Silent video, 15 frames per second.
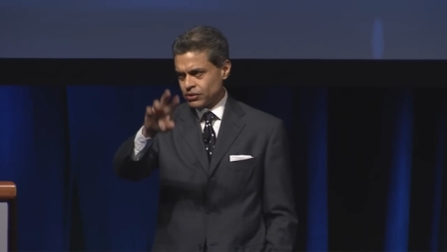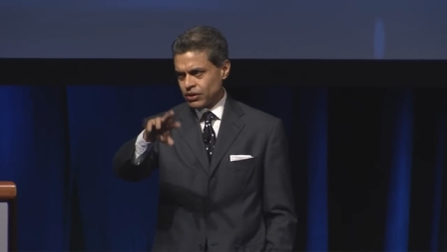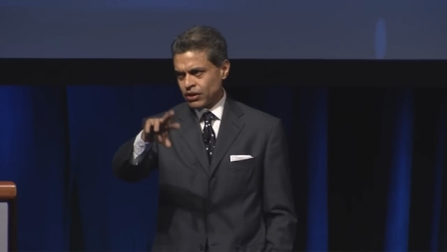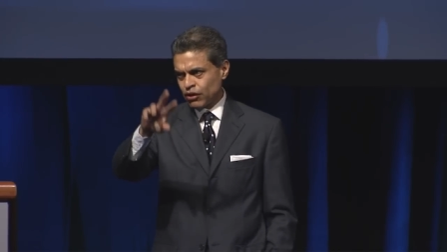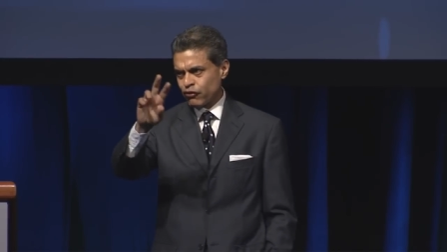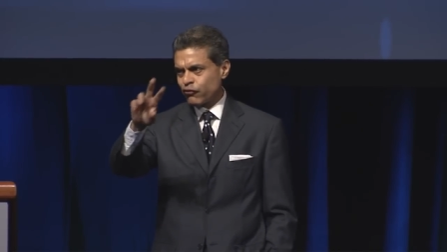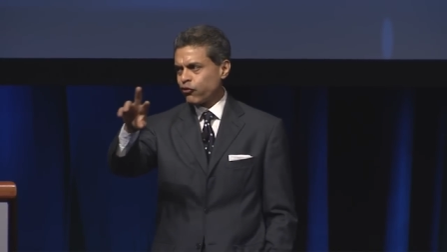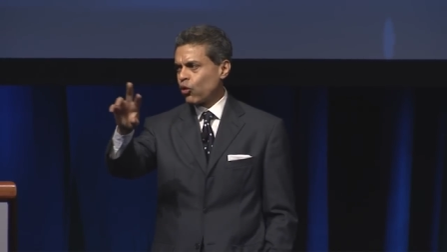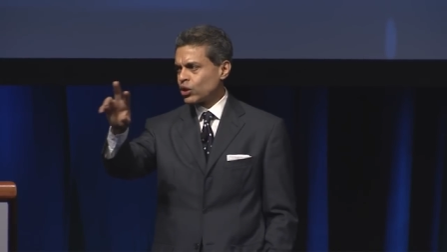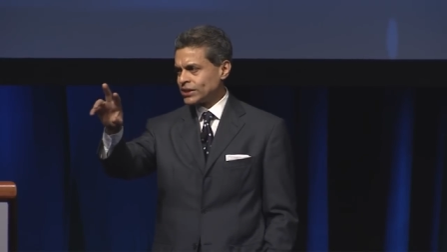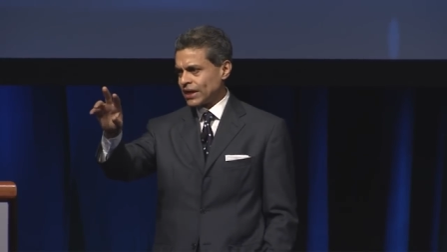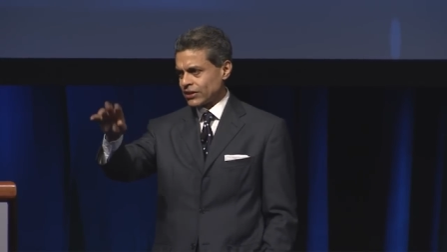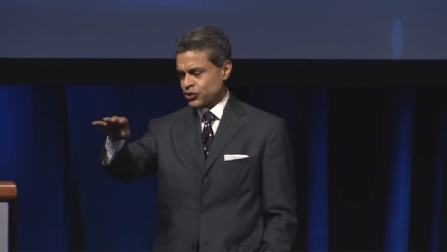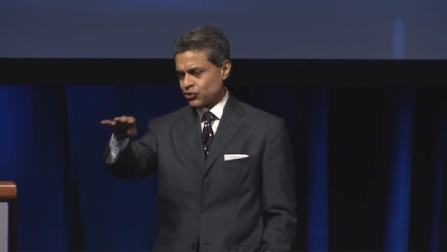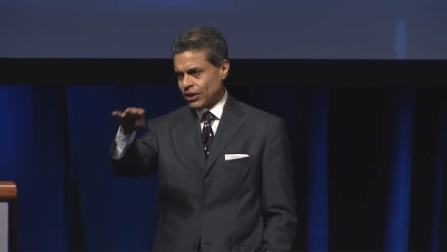There are four
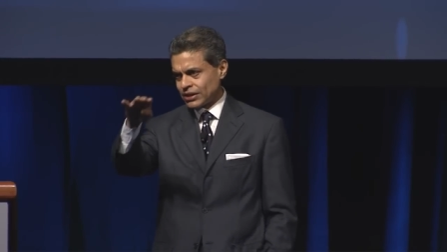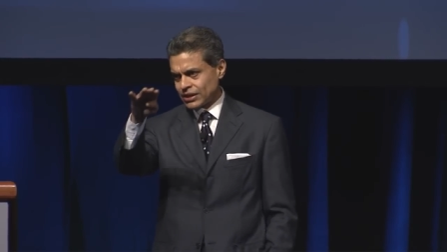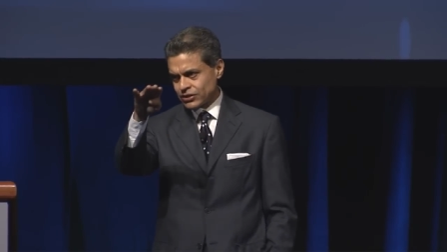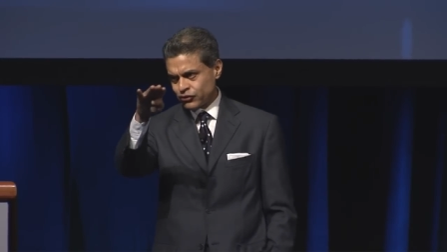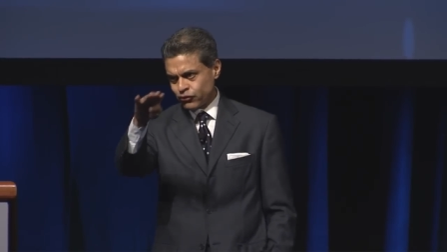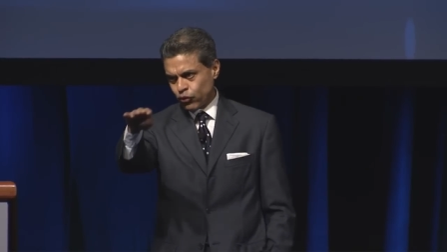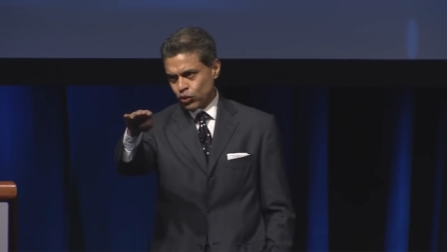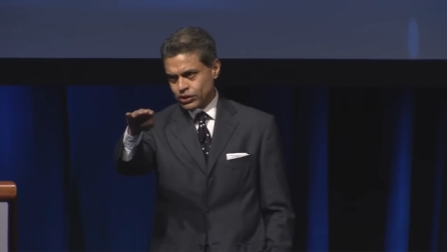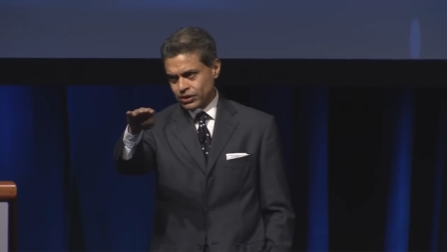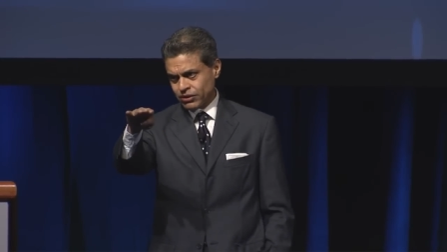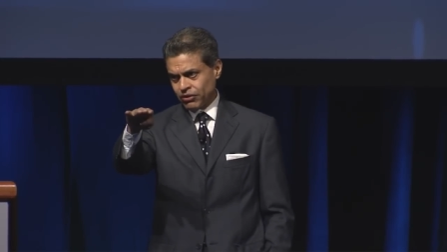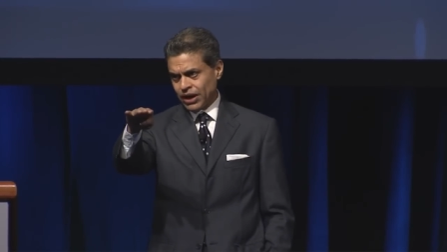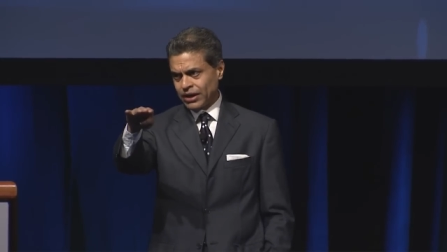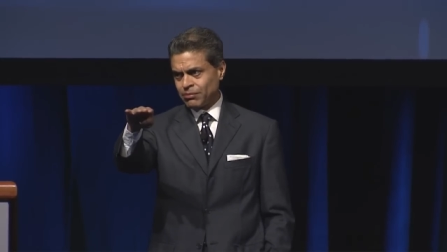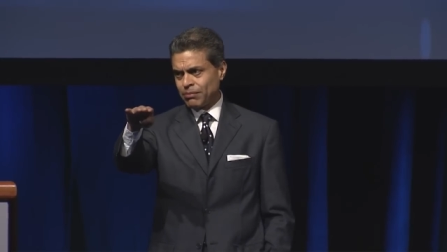tests, right? There's fourth
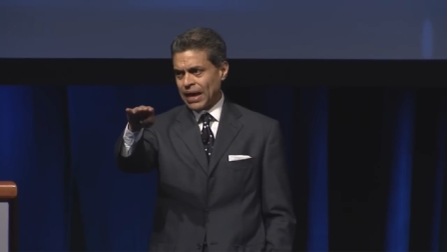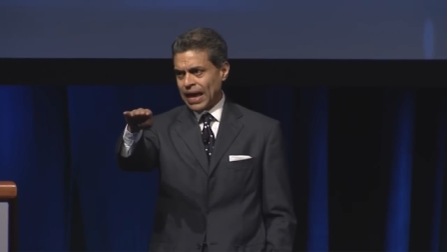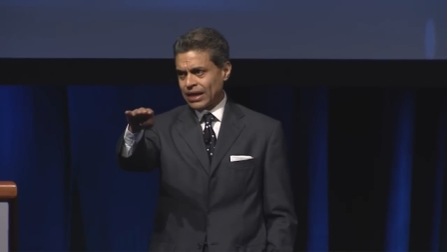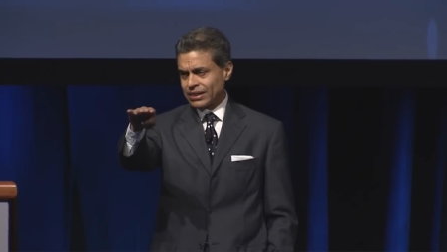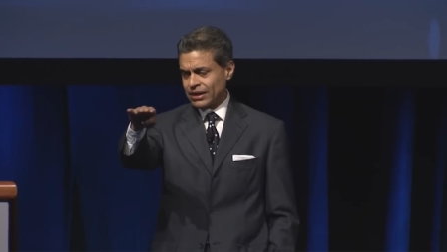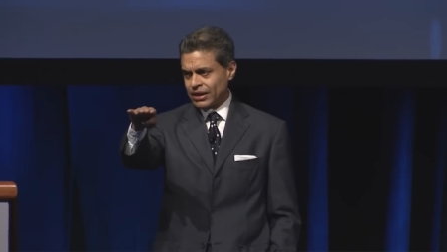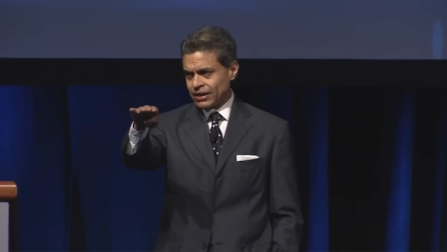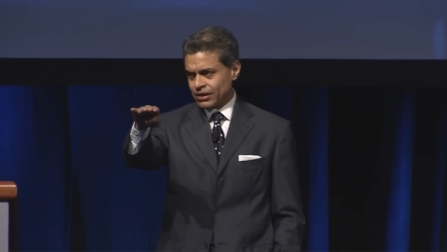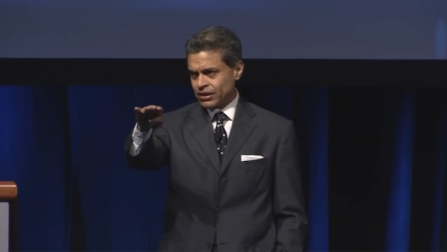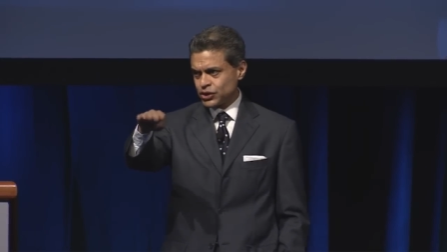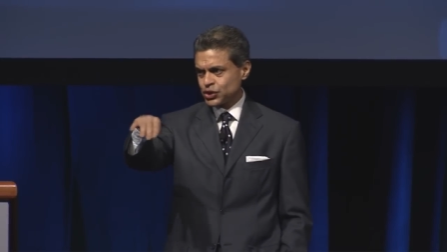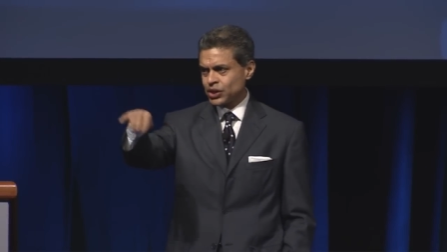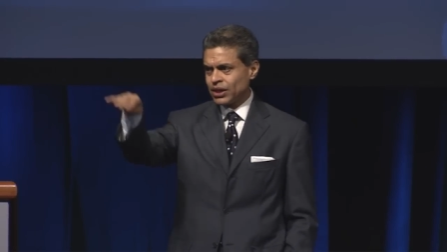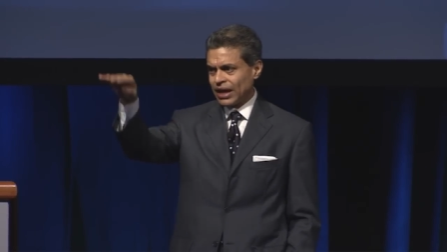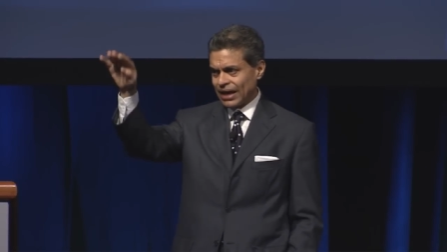grade math and
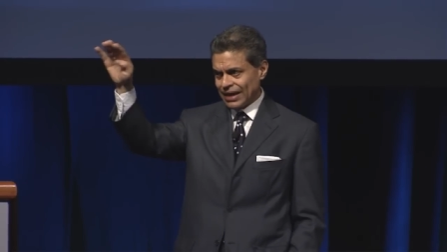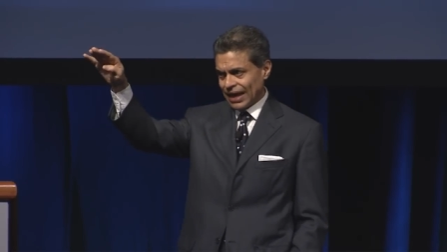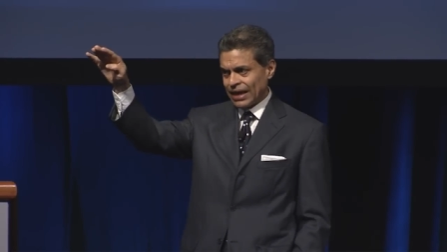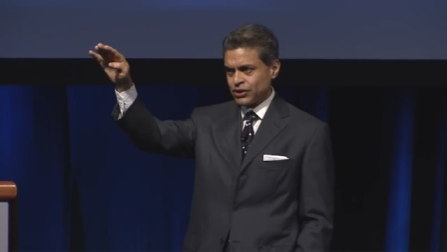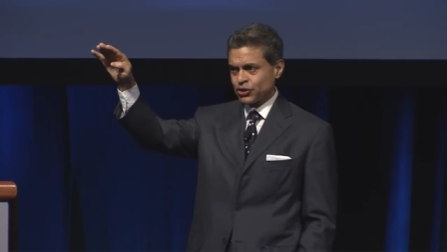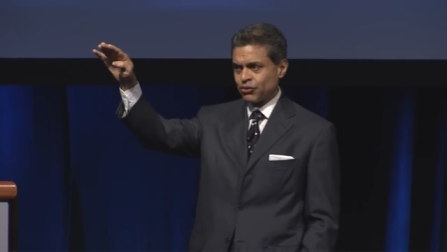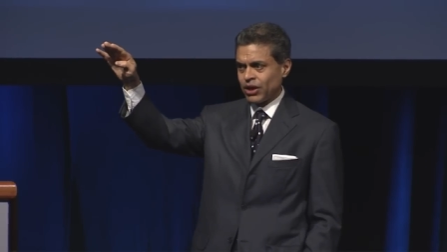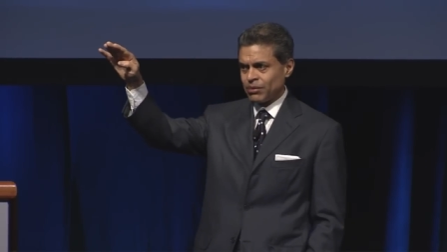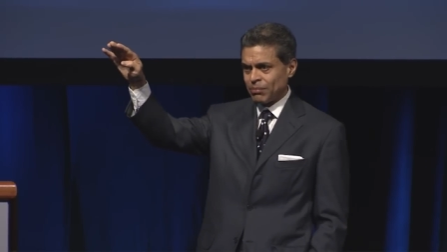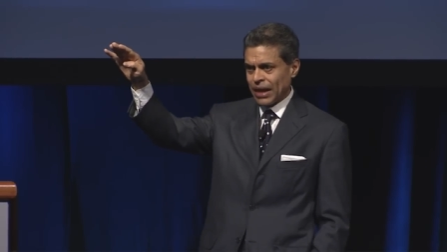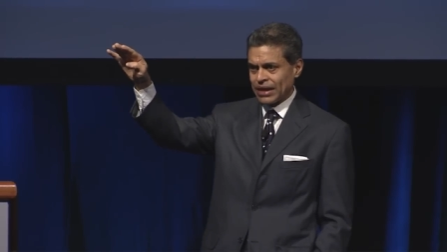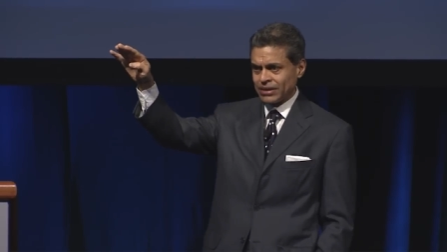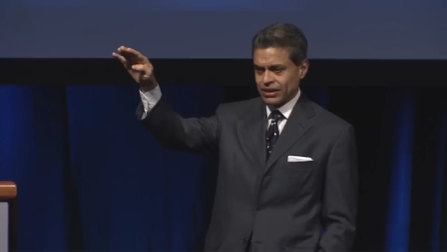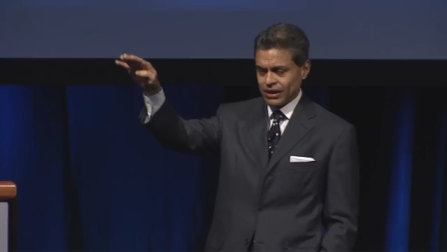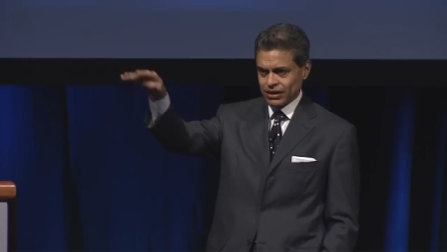English and eighth grade
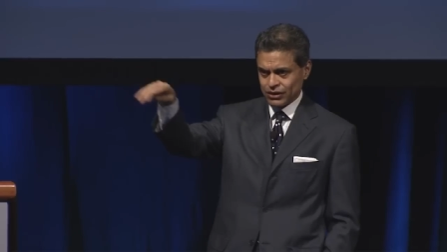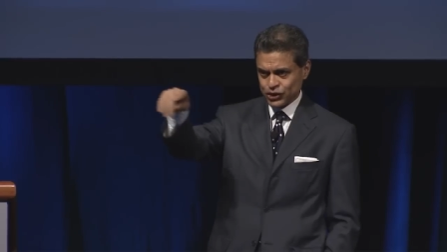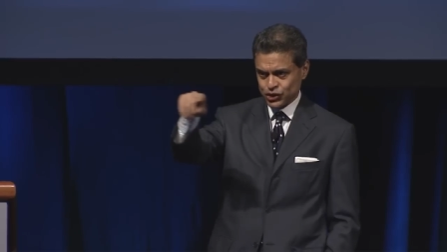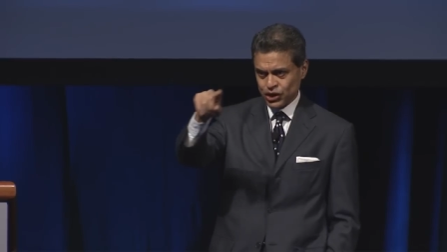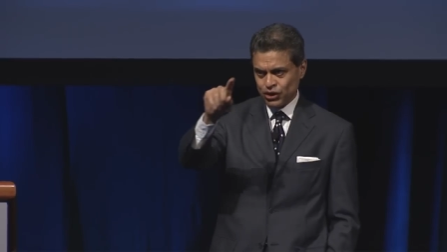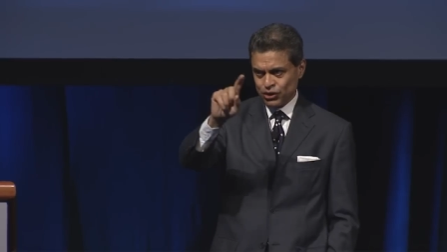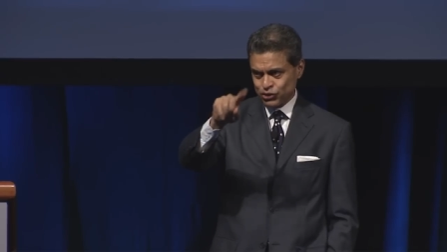math and English.